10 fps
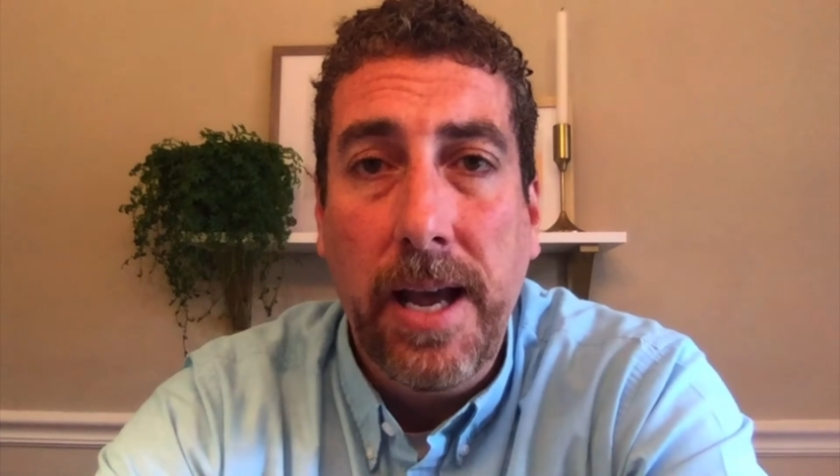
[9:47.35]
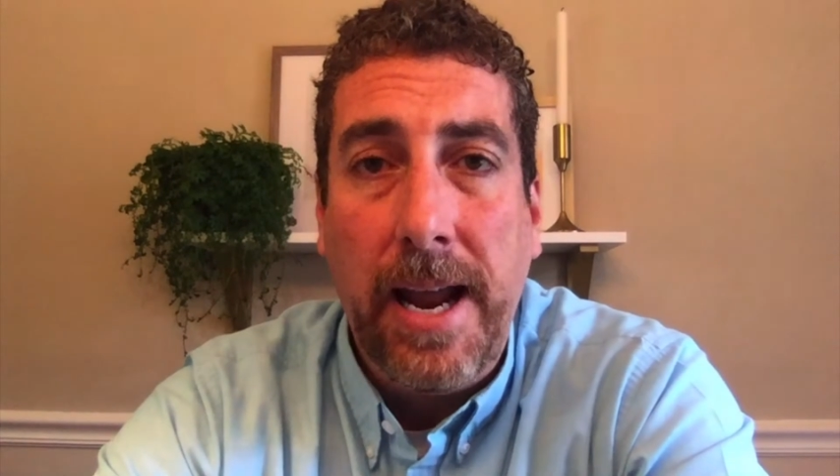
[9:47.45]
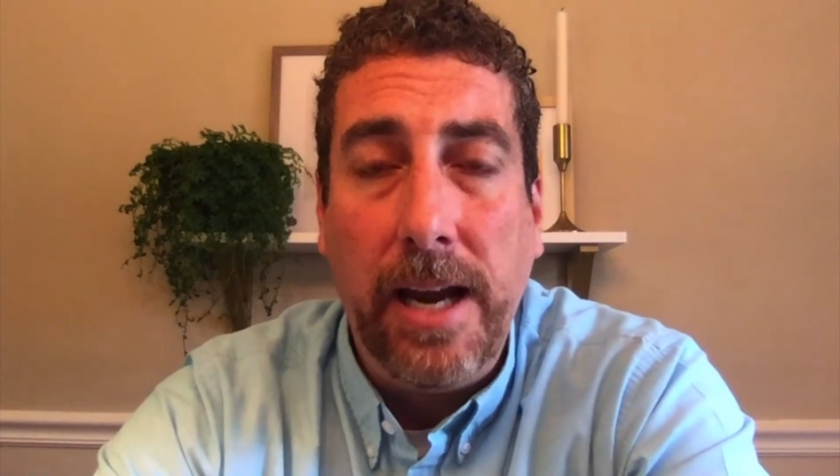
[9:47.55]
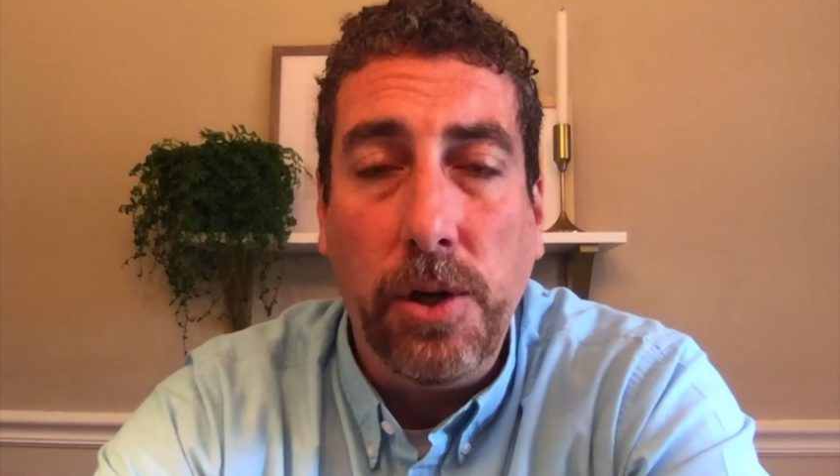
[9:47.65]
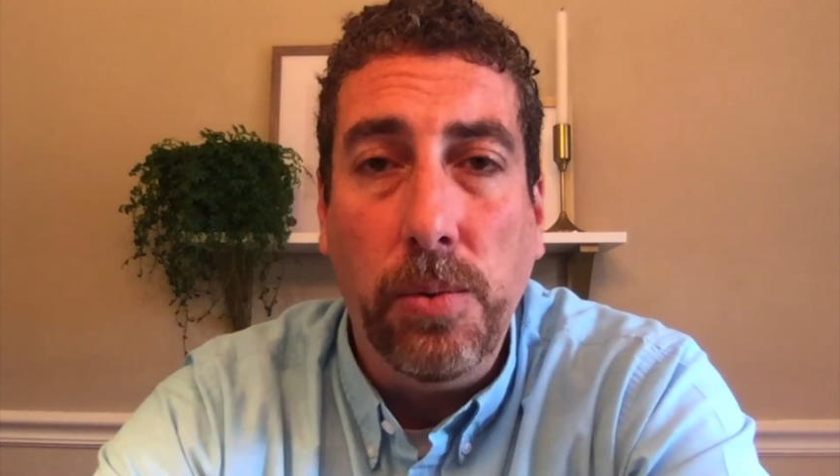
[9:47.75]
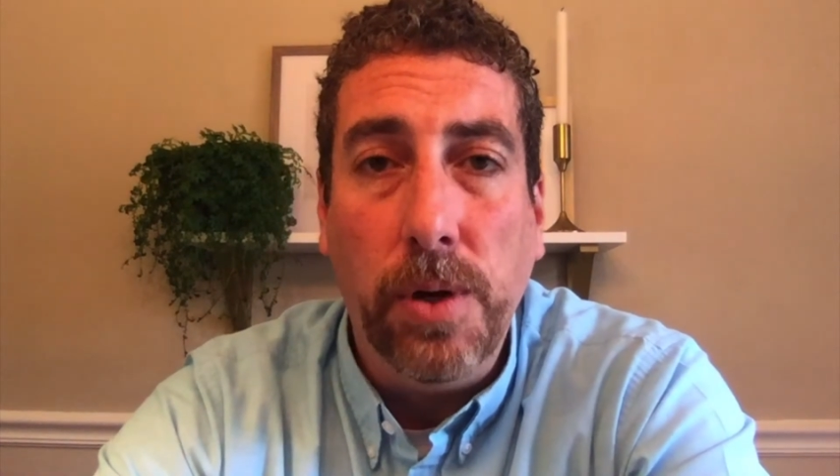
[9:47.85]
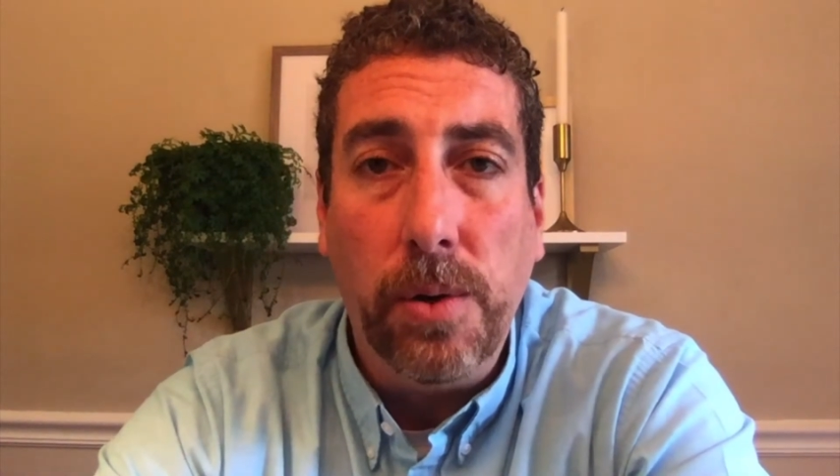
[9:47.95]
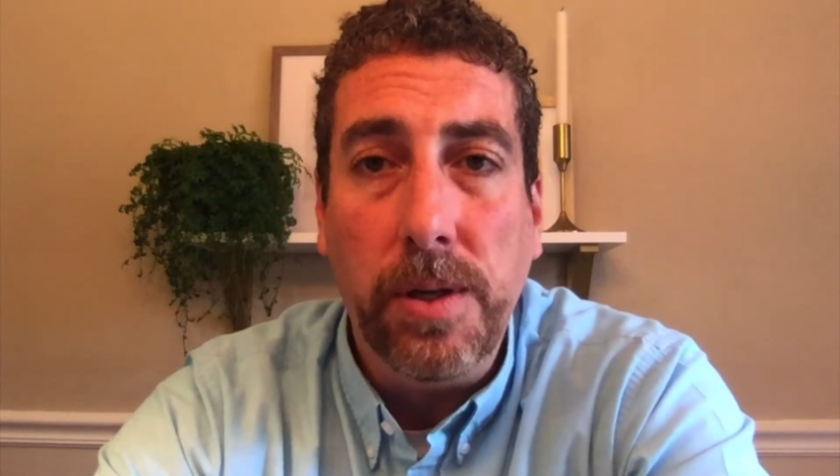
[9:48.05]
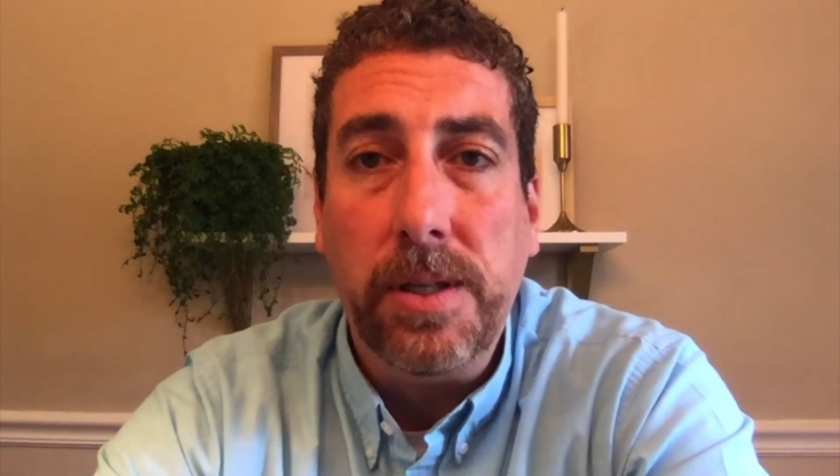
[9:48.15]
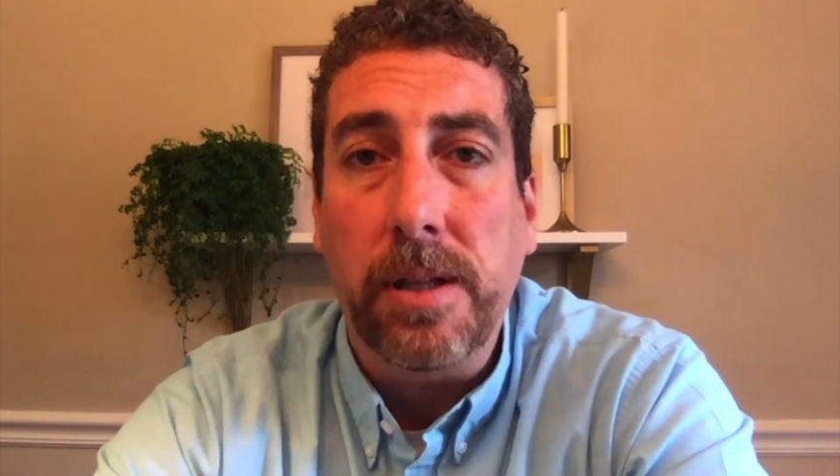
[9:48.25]
And you
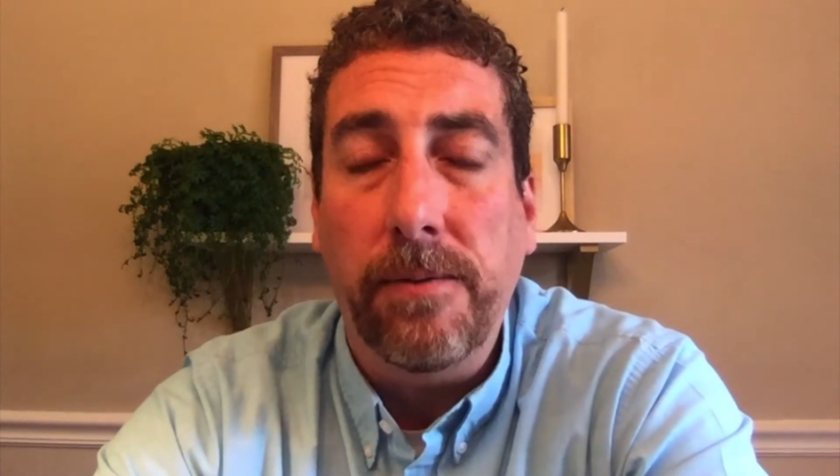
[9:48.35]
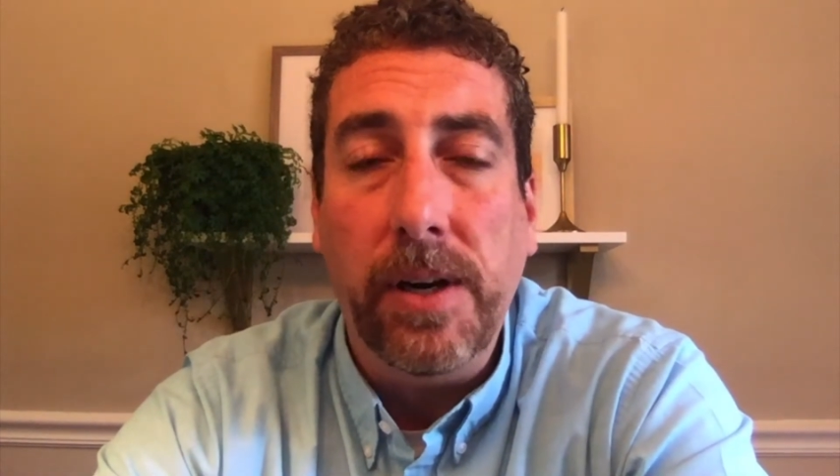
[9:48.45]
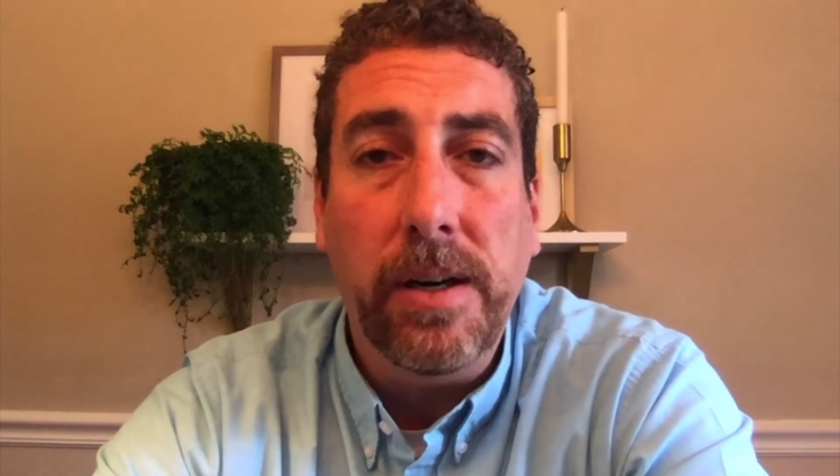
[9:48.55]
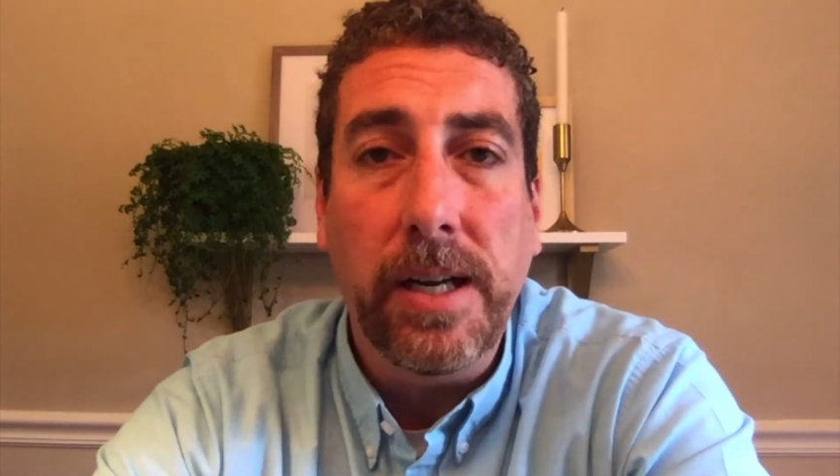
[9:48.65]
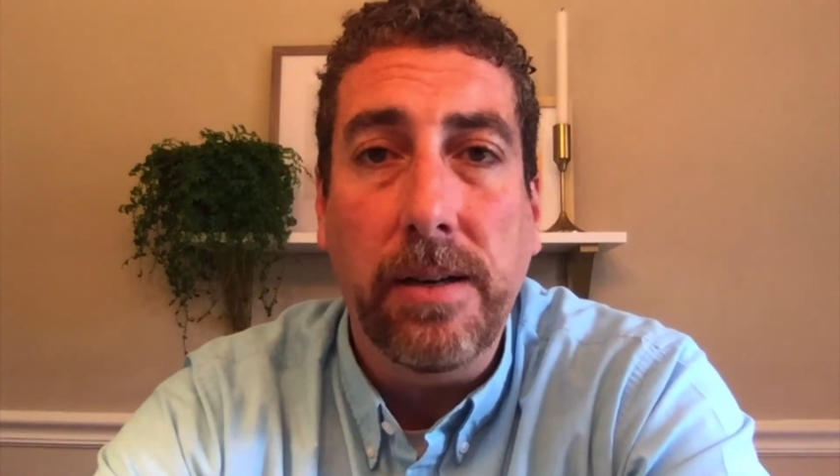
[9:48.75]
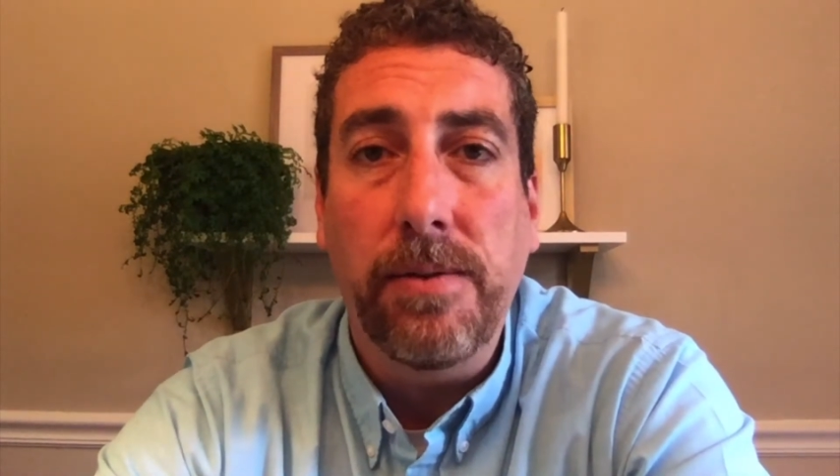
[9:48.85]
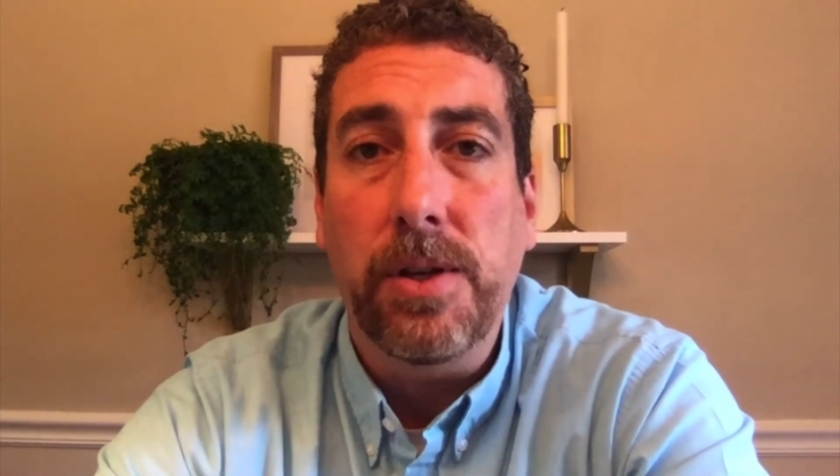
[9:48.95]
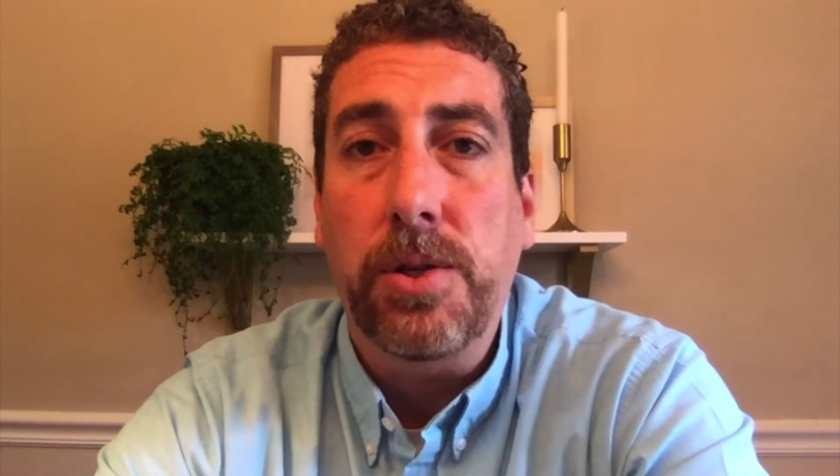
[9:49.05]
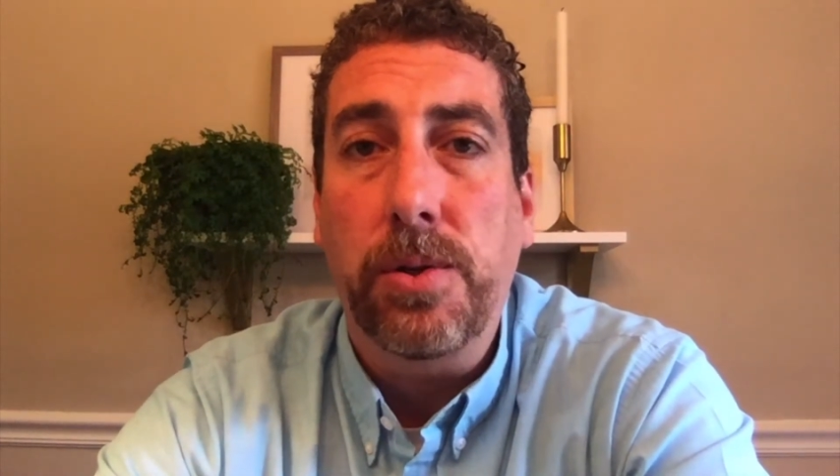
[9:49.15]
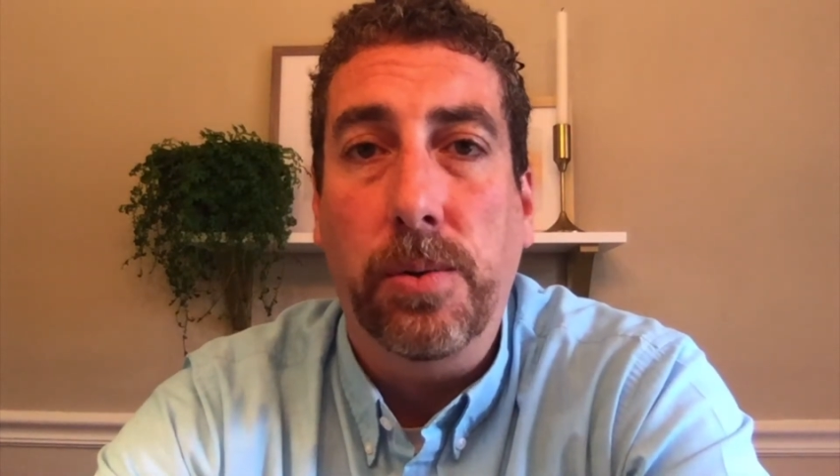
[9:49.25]
notice at the very end of
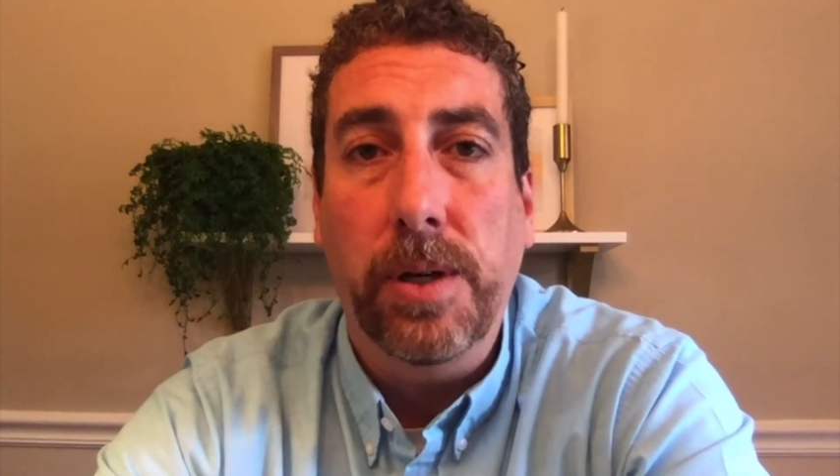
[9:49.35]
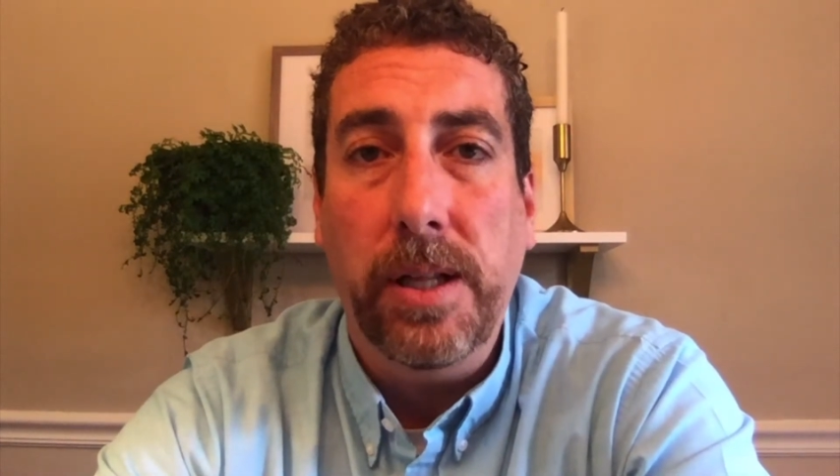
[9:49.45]
this story,